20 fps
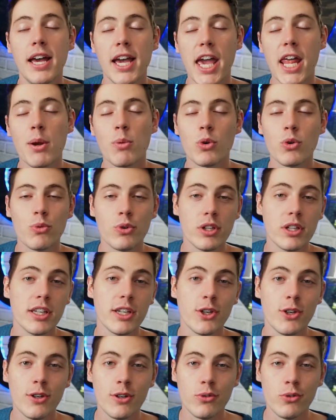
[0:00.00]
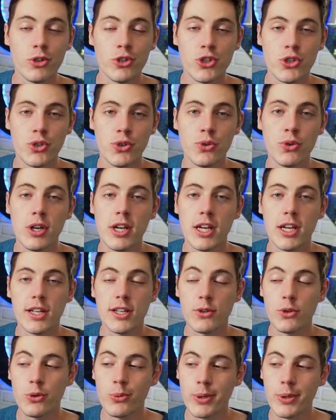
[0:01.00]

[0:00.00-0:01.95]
And I would really encourage you to,